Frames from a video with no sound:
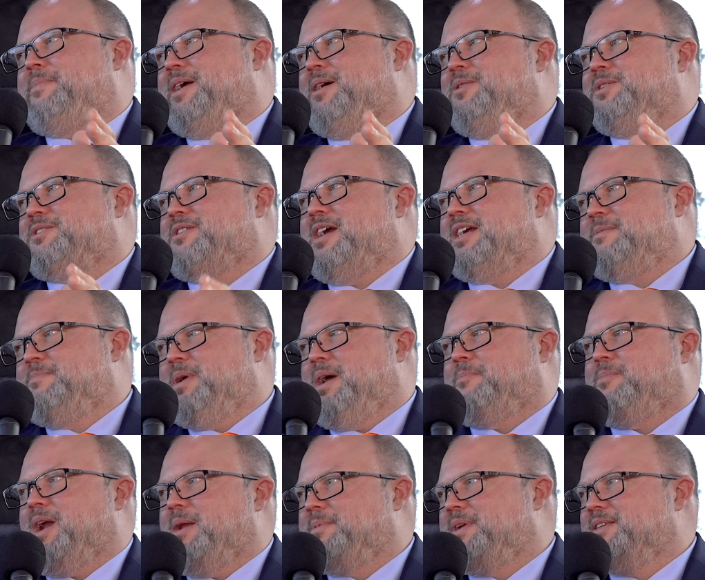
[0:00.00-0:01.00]
They always crack me
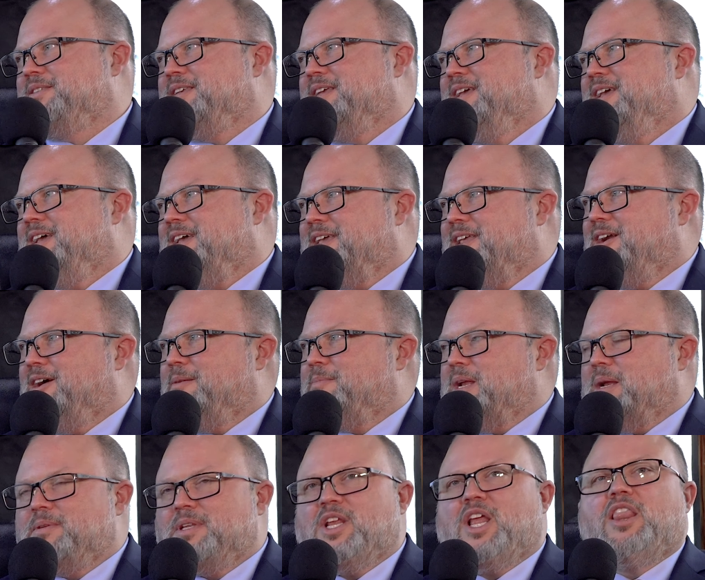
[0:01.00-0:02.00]
up, right? Because you know, I
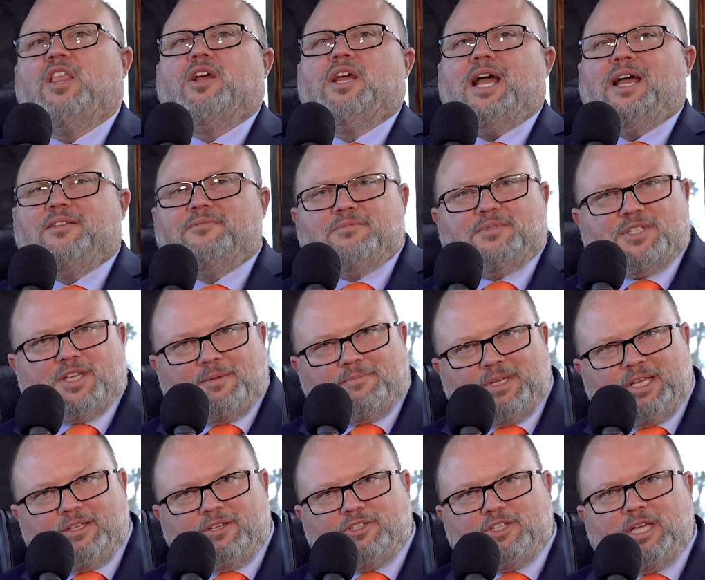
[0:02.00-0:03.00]
mean, look, some
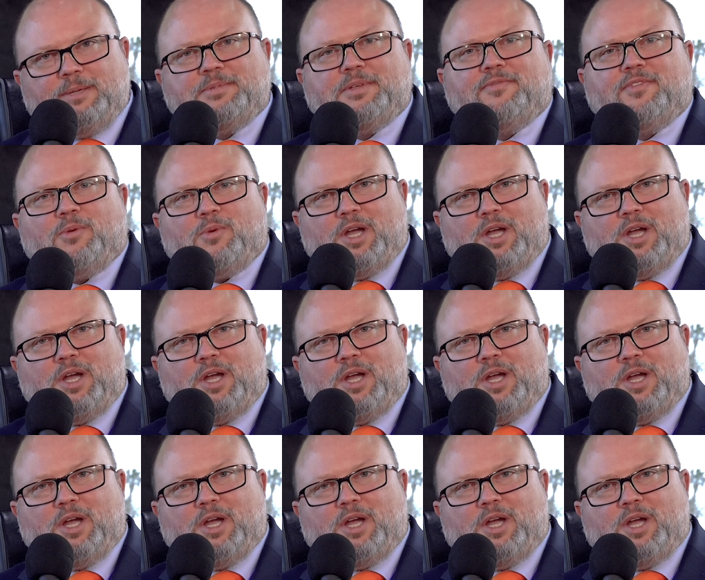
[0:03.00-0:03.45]
dealerships. If you're